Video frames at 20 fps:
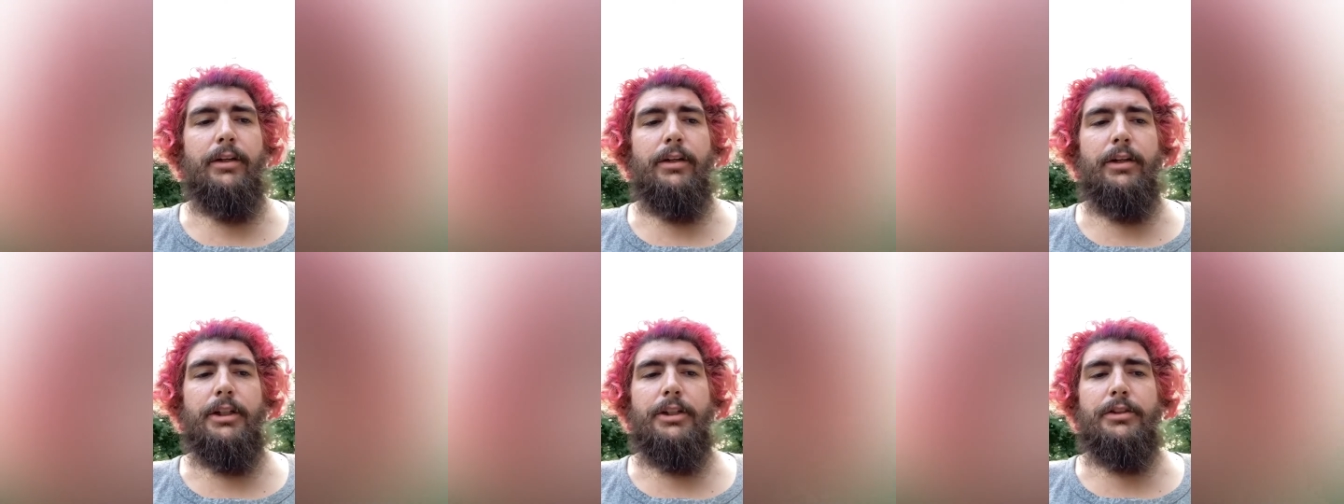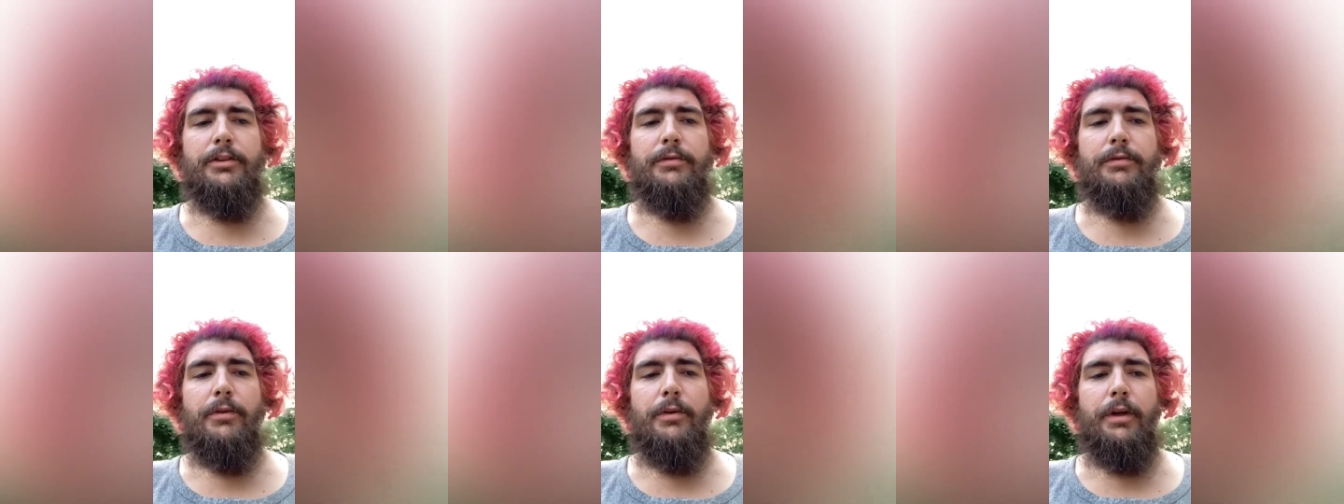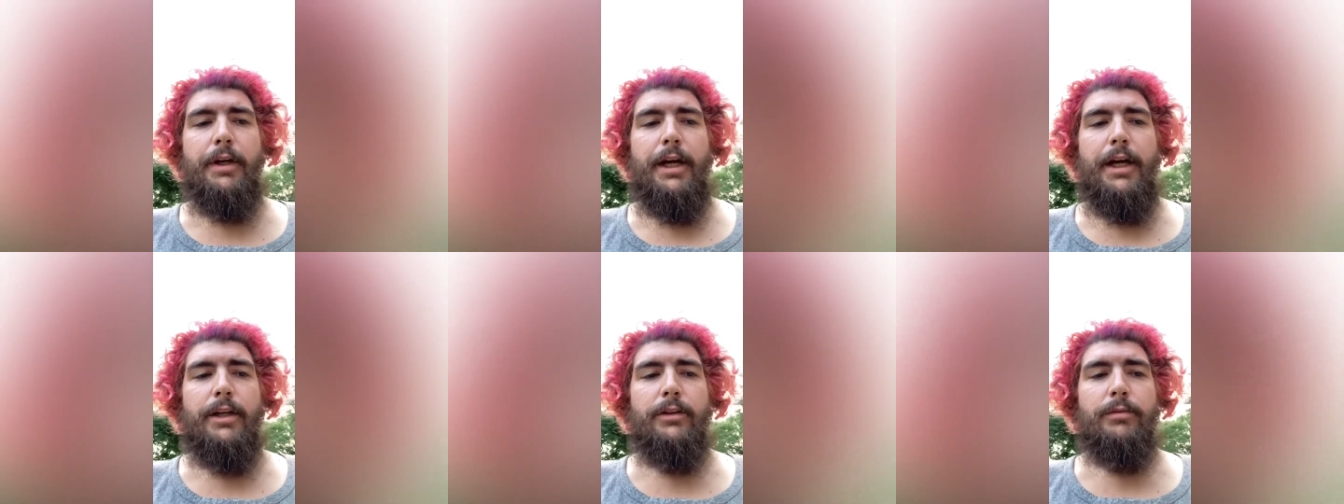at your
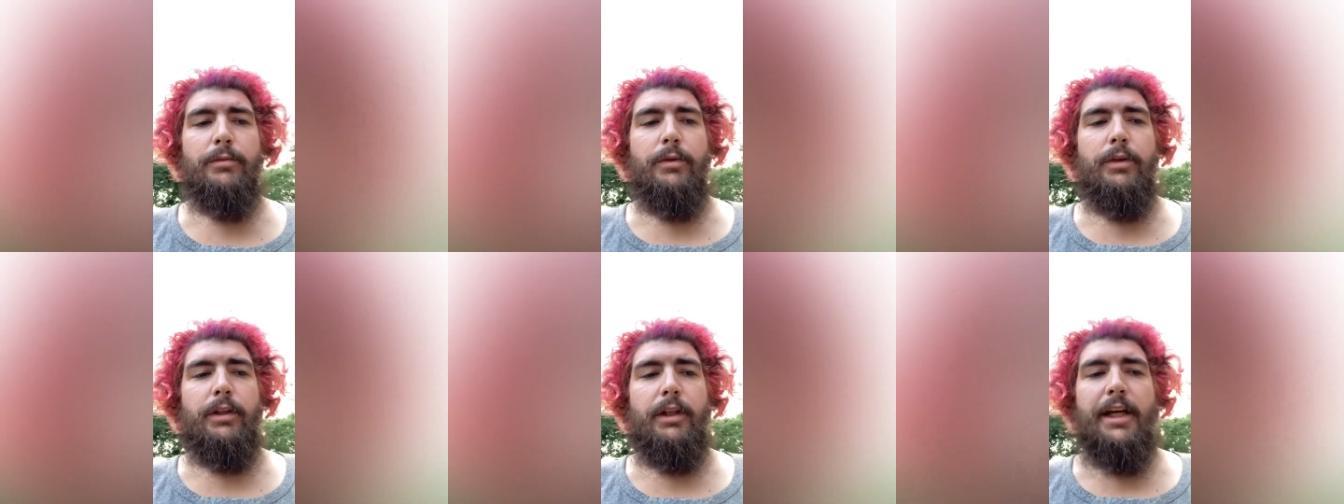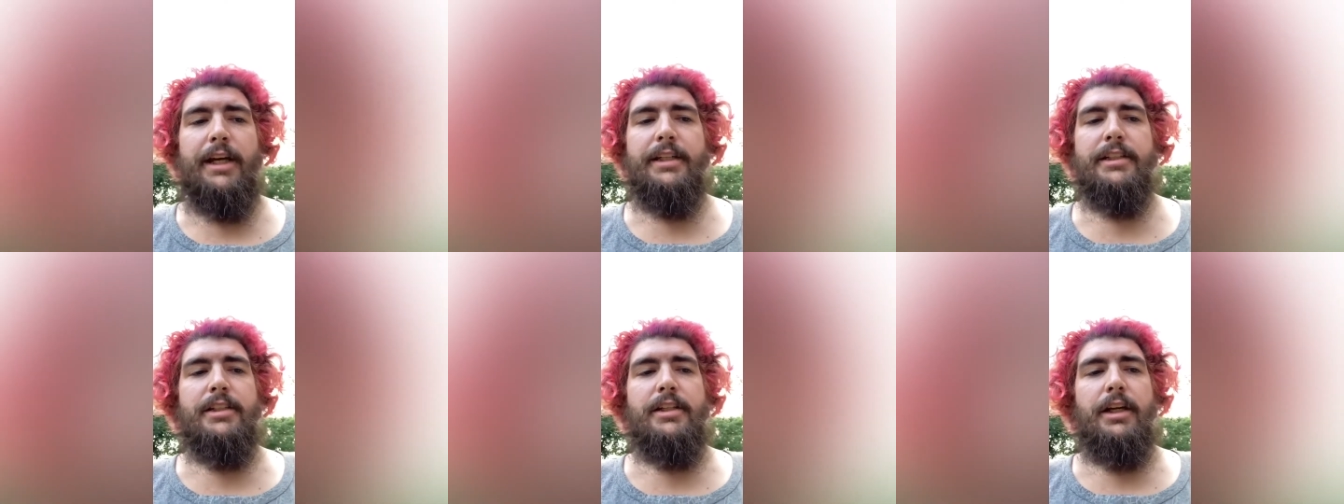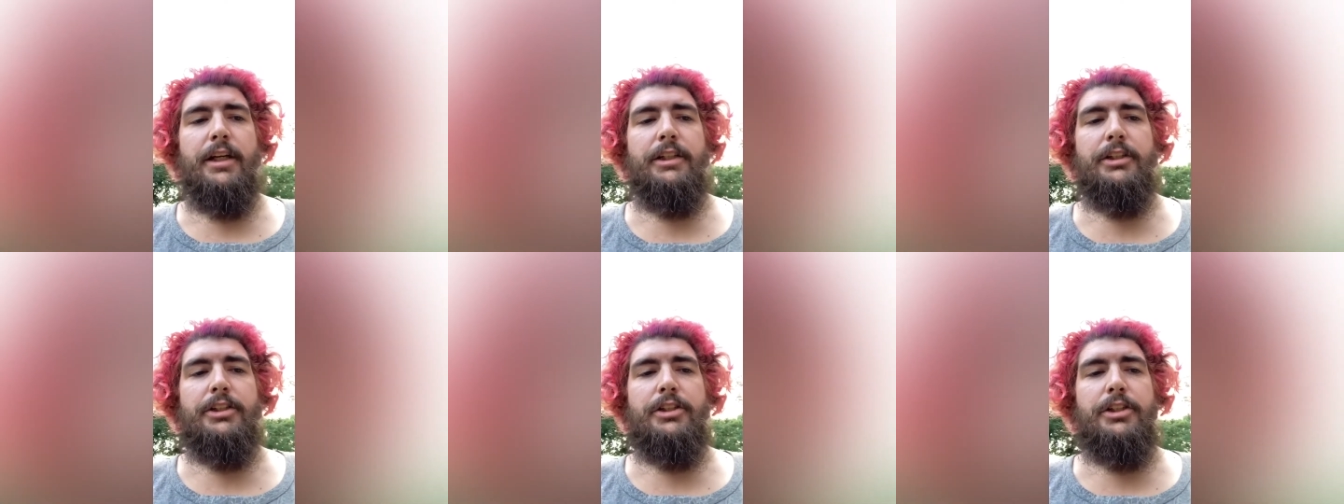forecast. One last
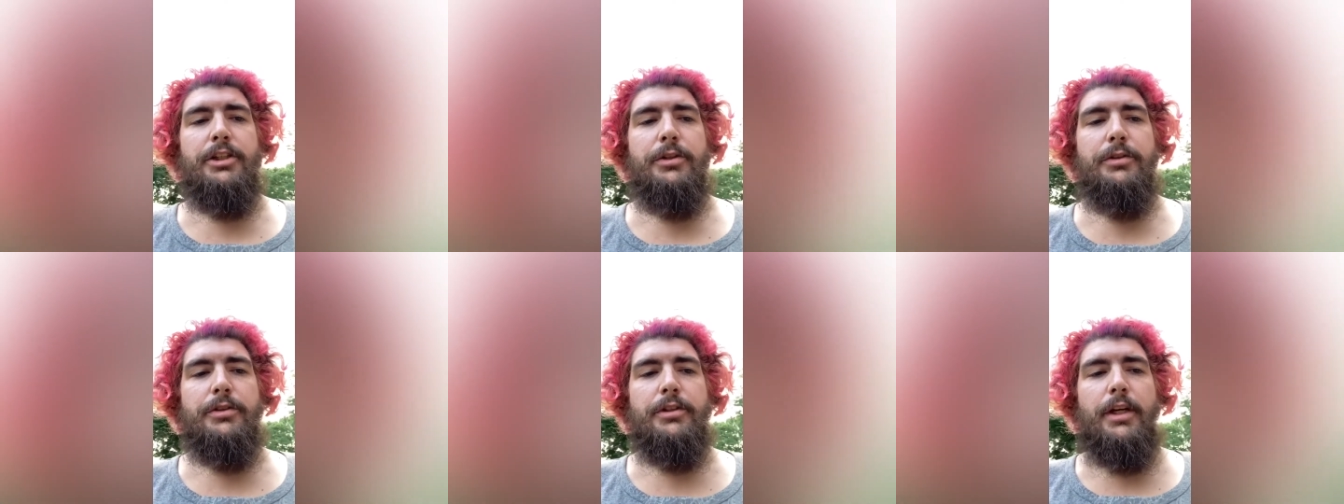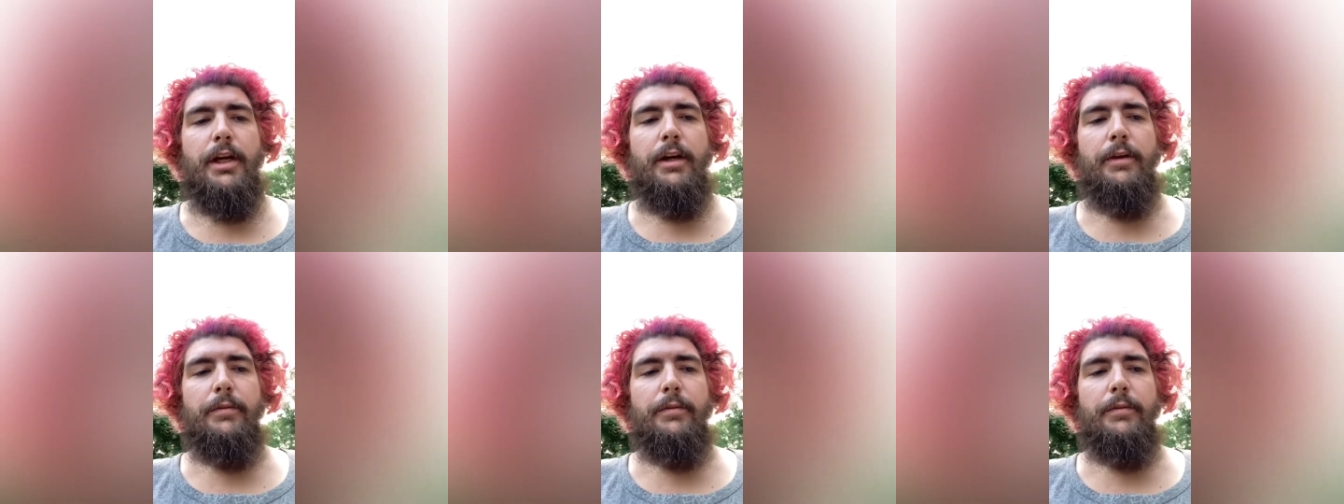nice Tuesday